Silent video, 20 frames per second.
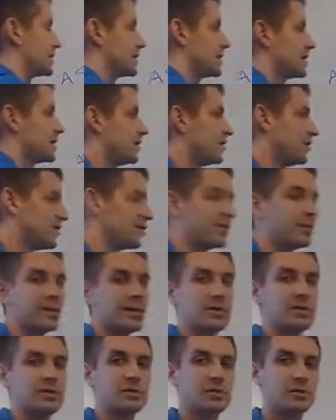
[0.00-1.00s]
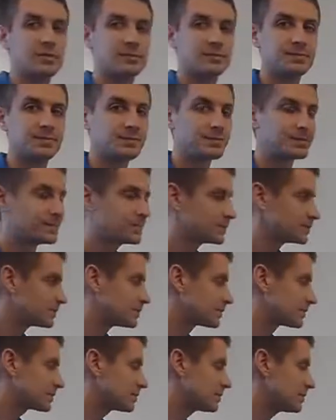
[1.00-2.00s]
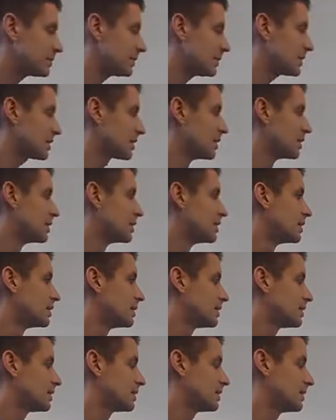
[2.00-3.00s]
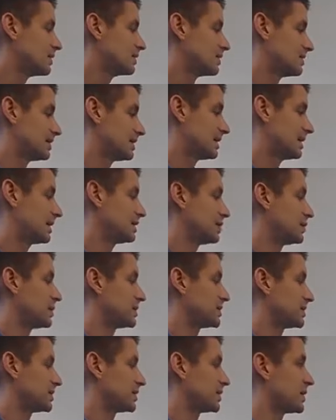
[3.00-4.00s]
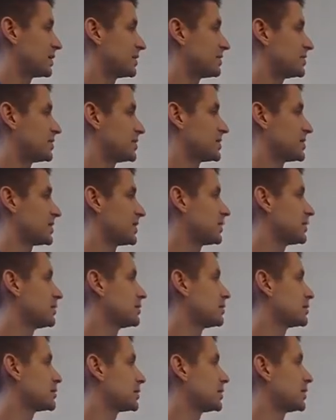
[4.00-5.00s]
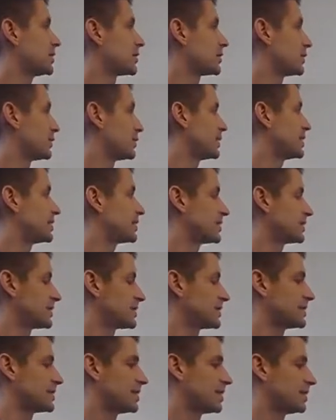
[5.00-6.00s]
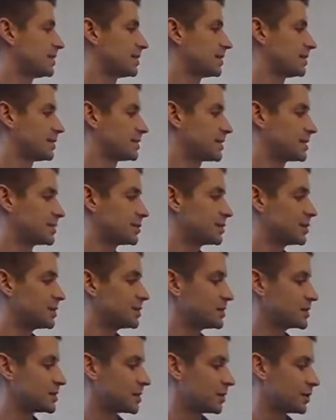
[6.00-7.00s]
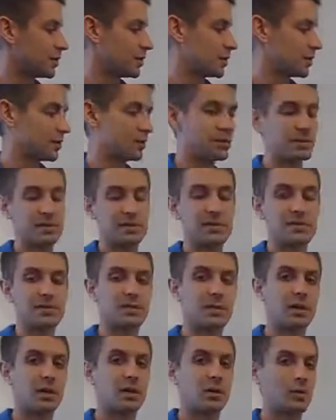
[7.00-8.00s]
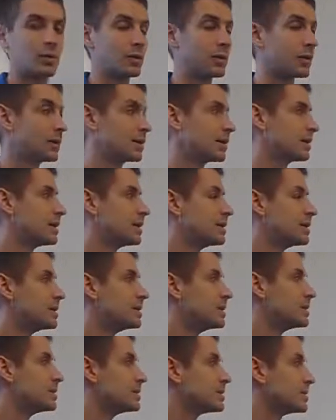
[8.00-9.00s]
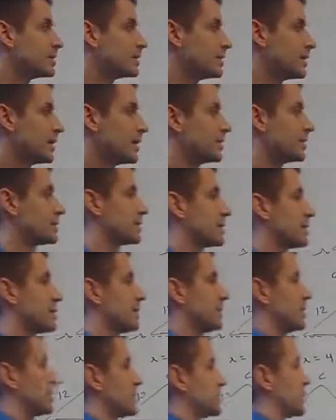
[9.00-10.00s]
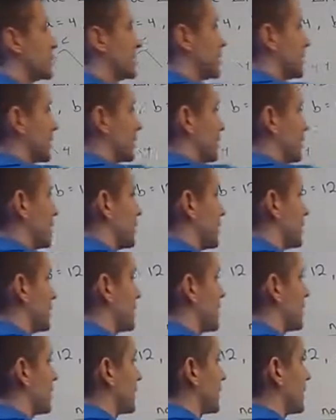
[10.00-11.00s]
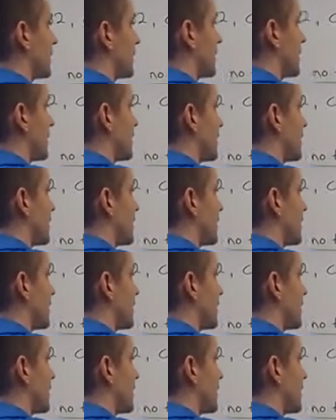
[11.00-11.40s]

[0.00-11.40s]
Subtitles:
based on the side lengths as opposed to going through this entire work. So if I looked at another triangle here, I've got triangle XYZ. Let's say angle X is